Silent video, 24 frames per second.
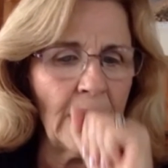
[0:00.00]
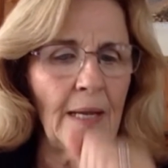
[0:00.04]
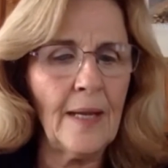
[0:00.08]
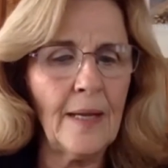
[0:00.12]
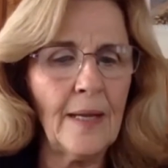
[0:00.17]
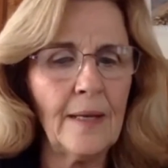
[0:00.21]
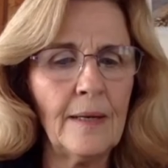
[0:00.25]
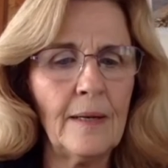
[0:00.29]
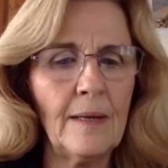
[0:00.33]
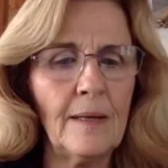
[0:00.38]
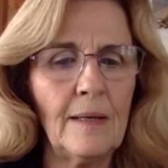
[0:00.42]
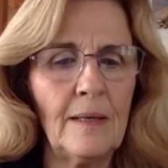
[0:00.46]

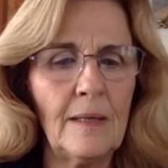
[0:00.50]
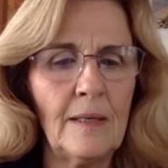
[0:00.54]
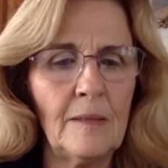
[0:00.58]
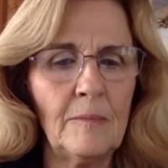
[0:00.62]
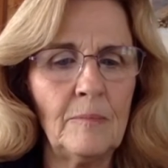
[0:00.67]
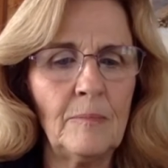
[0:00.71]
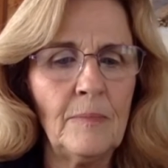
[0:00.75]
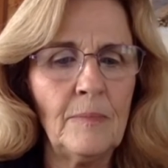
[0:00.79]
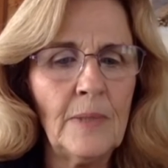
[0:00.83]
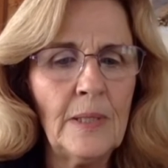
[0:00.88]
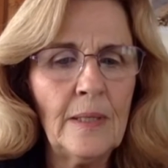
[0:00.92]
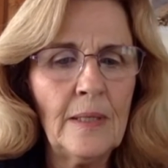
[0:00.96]
and
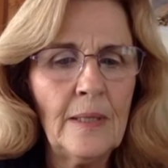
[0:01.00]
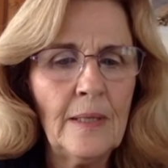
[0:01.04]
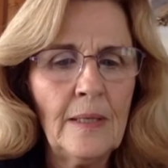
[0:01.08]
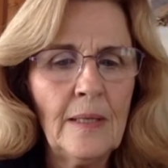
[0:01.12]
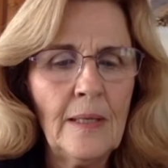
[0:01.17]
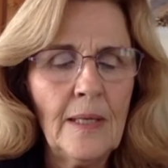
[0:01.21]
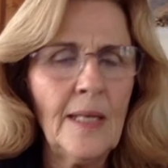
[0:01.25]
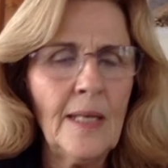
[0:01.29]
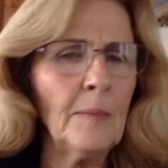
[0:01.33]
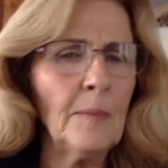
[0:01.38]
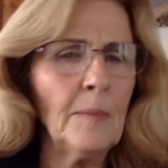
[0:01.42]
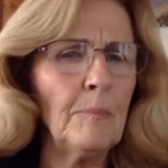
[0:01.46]
um,
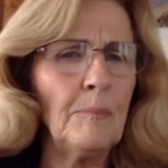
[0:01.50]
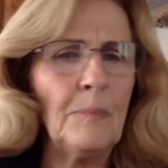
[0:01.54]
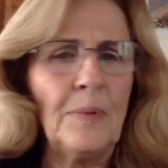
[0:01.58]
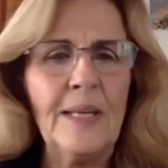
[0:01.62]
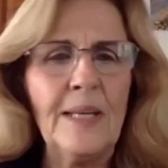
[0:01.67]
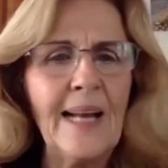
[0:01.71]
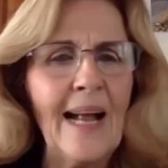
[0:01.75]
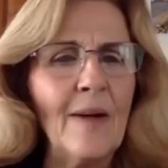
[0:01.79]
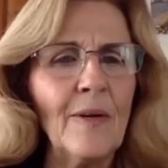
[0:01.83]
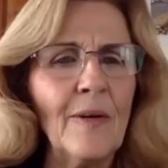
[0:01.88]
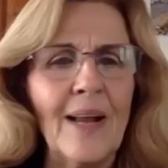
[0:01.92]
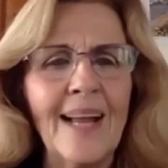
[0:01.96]
it
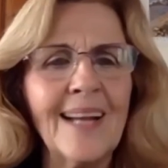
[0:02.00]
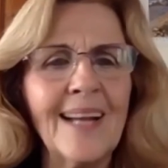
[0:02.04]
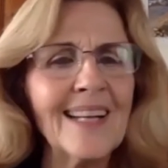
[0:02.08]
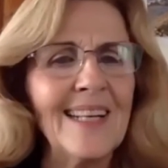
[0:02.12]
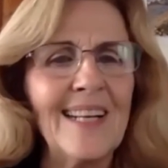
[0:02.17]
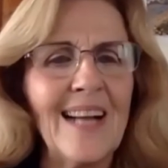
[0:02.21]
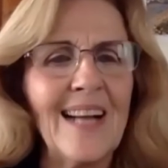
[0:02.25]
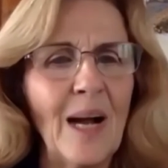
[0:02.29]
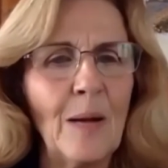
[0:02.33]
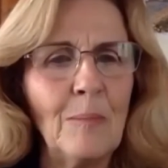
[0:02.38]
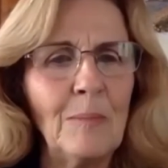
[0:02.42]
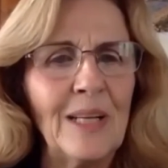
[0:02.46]
beat out
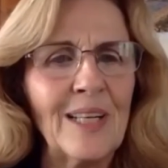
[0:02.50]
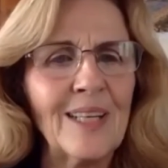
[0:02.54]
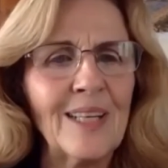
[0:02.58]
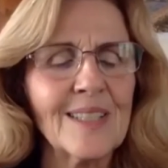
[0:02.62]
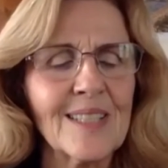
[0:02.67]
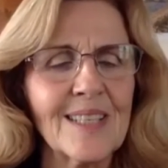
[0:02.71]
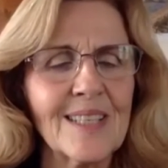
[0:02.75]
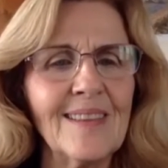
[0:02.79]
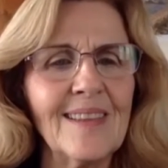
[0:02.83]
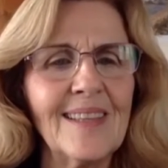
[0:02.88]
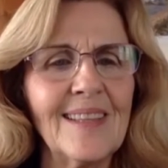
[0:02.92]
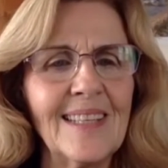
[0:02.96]

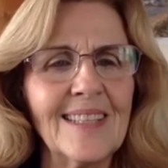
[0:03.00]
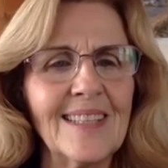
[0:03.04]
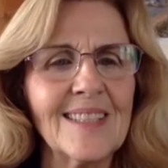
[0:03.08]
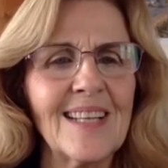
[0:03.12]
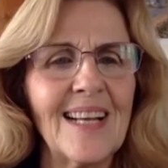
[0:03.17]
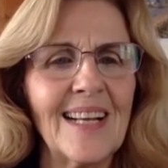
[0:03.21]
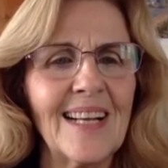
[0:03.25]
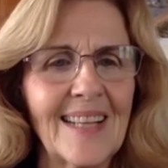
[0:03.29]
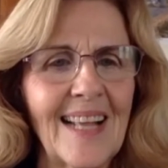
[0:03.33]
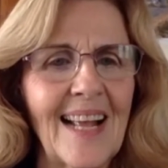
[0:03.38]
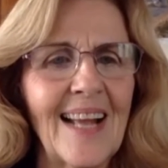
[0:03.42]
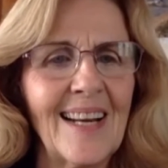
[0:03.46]
economics and things
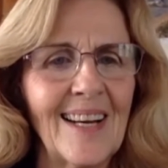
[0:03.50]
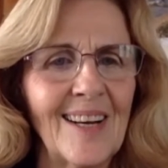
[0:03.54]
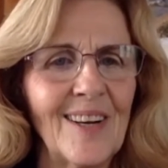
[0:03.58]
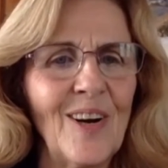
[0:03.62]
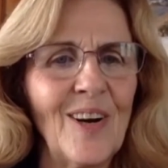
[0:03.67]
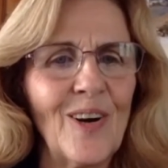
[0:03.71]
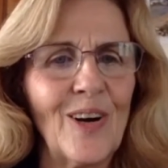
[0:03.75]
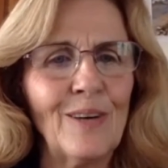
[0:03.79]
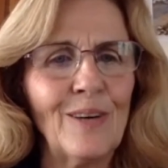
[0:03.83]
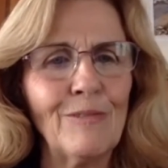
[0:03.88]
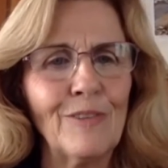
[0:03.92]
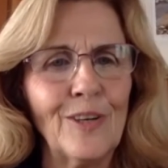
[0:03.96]
like that at
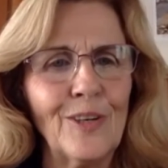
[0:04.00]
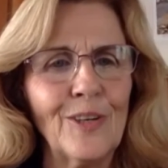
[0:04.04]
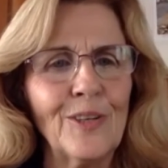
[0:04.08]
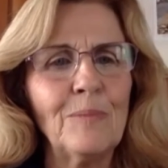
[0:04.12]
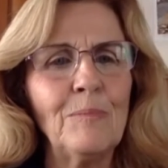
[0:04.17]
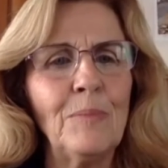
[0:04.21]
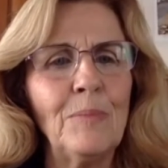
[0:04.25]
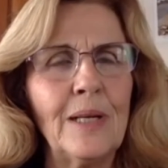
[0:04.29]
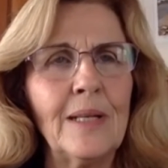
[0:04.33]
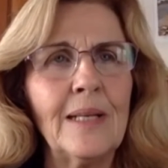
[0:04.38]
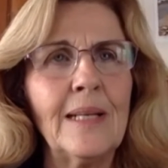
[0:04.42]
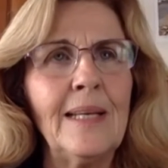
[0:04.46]
Harvard,
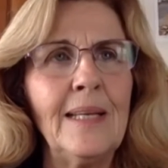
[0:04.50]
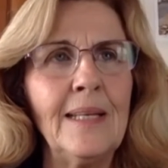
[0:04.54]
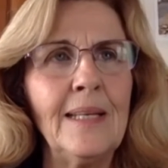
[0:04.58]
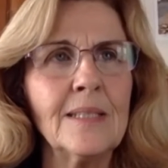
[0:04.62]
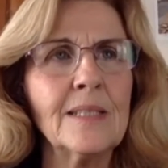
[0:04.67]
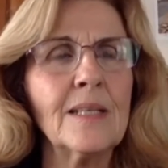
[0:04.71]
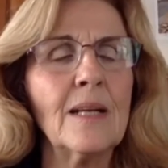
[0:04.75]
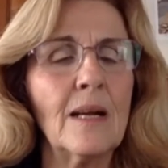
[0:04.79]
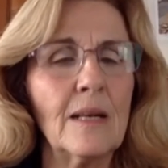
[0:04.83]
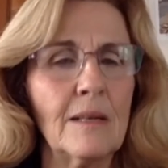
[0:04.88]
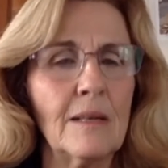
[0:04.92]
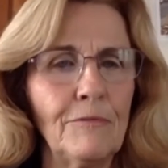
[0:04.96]
but he's
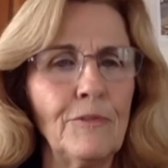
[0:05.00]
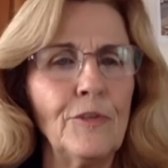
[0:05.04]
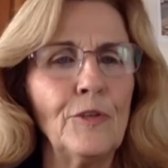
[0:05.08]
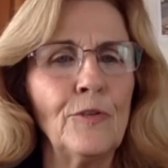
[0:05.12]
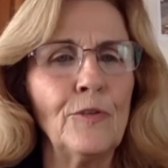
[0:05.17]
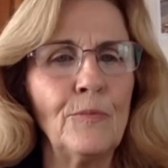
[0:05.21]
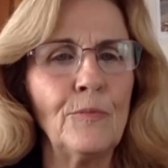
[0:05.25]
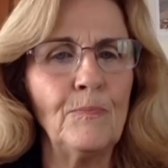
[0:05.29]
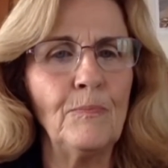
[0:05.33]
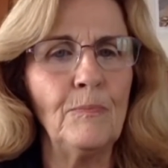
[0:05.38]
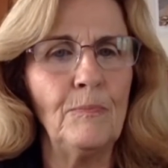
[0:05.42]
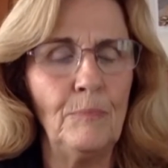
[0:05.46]
got a
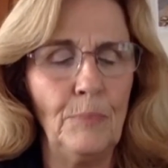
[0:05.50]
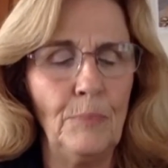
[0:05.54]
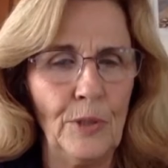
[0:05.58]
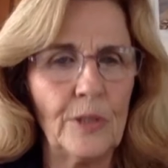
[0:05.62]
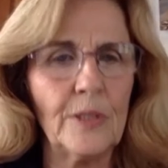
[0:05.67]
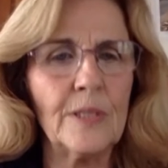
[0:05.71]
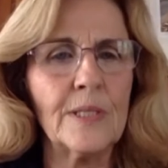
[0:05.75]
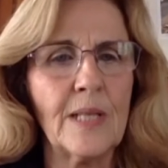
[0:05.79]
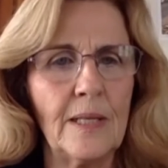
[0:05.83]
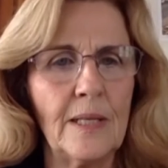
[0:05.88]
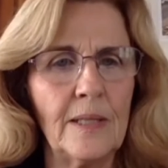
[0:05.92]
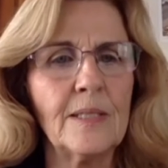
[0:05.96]
few
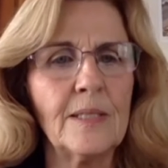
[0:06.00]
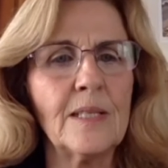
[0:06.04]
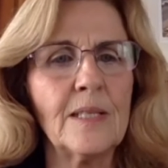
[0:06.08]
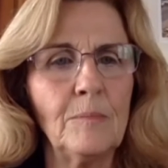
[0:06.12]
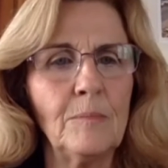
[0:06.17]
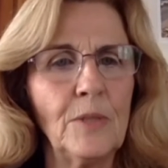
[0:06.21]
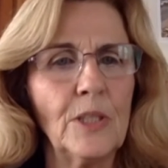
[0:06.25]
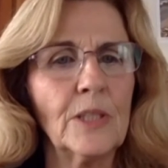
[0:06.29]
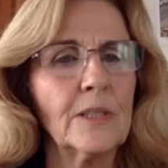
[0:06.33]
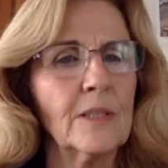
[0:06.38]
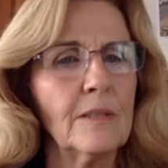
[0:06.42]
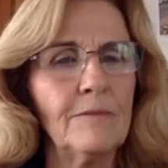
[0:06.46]
books on the
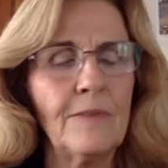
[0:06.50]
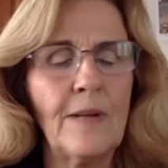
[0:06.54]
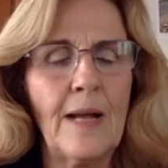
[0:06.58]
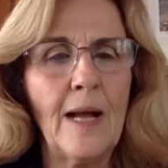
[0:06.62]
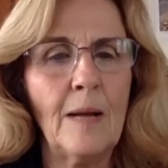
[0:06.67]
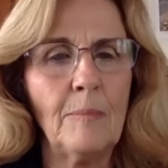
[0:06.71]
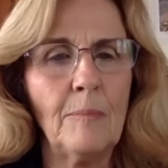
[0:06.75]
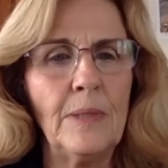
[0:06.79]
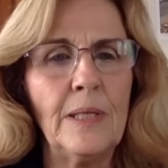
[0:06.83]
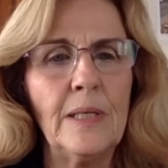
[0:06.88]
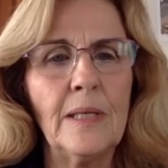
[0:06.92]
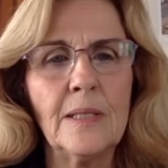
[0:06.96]
subject of
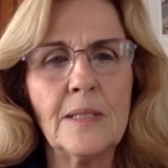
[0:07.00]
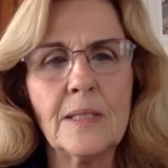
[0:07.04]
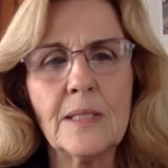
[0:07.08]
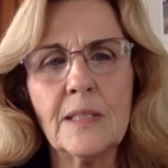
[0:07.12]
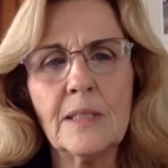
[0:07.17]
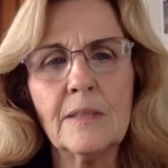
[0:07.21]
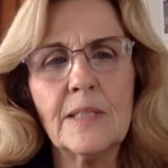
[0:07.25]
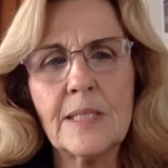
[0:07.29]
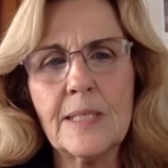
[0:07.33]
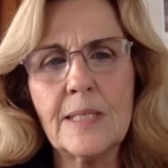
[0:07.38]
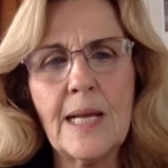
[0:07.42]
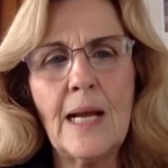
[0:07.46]
happiness.
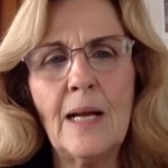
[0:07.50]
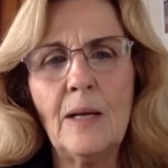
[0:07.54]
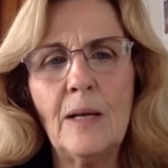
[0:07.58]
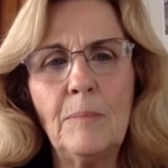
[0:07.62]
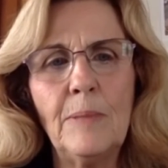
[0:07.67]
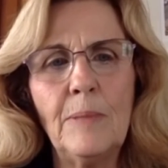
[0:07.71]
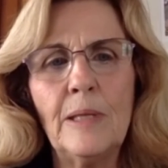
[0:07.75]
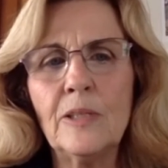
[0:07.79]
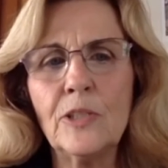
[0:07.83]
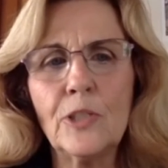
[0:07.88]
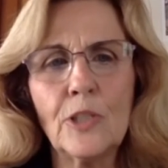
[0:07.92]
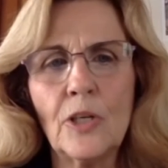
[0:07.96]
It's Tal
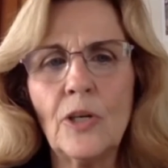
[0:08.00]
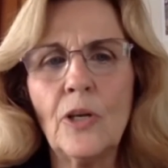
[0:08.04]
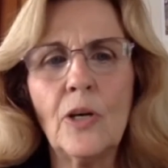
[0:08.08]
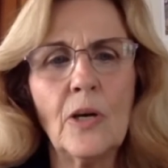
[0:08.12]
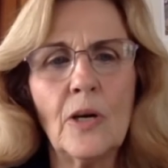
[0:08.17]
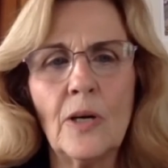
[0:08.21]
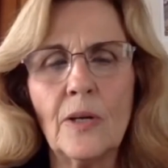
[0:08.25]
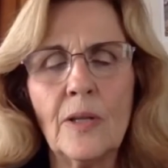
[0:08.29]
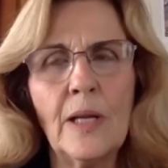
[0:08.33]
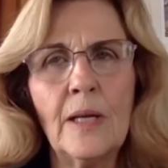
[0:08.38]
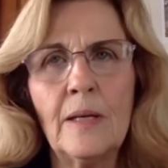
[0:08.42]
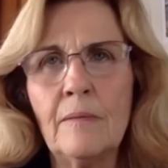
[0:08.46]
Ben
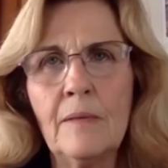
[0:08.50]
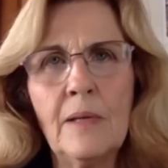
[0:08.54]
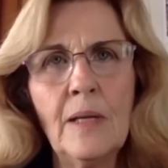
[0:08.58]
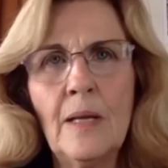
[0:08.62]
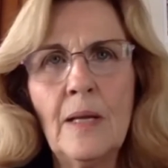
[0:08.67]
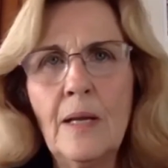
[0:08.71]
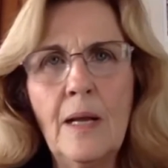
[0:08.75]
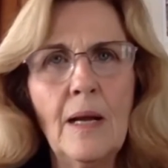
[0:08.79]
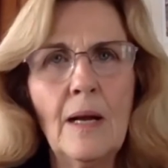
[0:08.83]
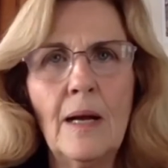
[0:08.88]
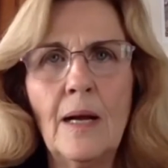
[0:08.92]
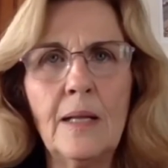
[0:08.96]
Shahar that
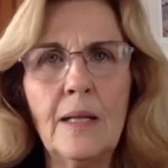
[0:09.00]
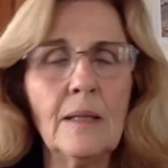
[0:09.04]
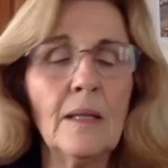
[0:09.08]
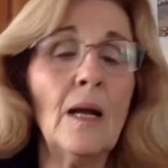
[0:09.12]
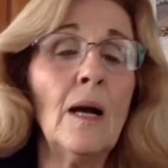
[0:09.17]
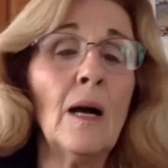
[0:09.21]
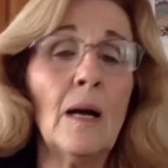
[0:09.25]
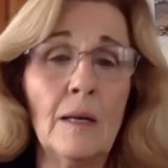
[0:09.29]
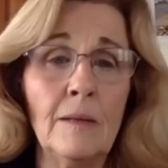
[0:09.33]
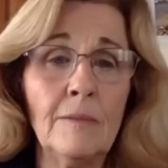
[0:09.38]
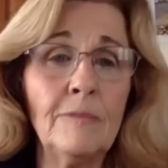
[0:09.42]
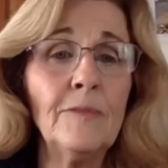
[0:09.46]
yeah. I
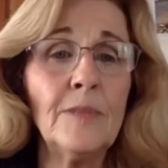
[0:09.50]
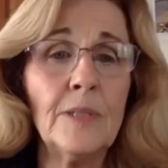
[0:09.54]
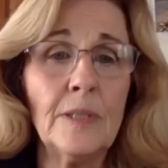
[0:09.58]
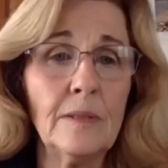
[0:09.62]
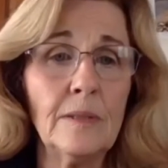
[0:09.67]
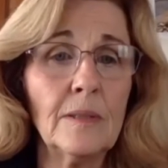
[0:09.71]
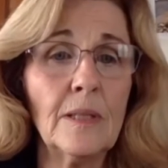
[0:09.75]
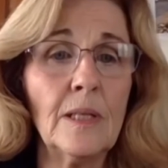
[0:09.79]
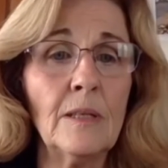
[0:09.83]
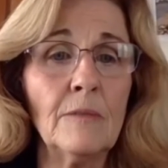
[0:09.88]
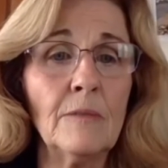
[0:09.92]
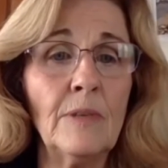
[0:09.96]

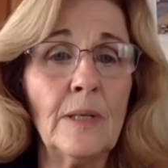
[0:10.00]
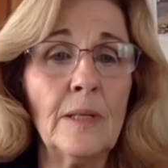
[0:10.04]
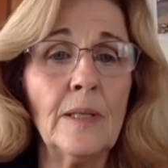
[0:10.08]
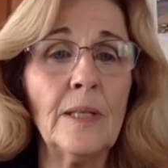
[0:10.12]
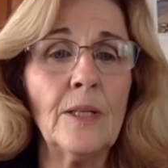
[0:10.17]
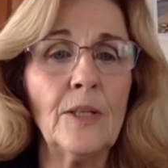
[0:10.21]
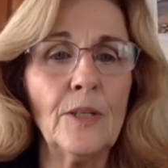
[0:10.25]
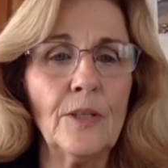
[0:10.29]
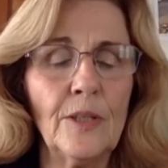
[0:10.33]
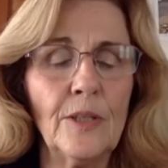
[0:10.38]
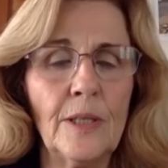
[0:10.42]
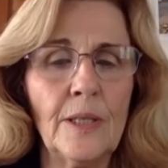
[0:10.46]
loved, that are really
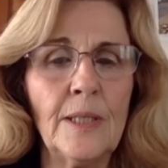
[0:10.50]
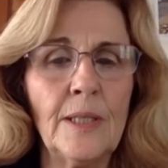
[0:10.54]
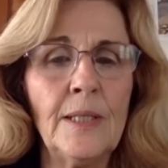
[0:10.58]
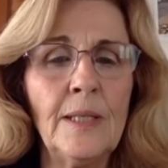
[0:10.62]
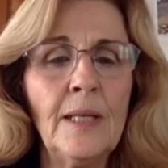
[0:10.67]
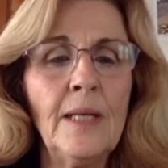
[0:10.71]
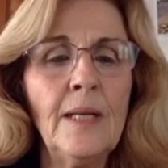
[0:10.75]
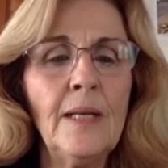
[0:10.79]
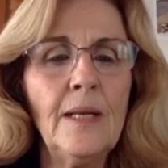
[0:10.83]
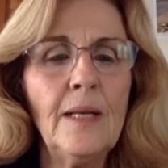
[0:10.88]
good.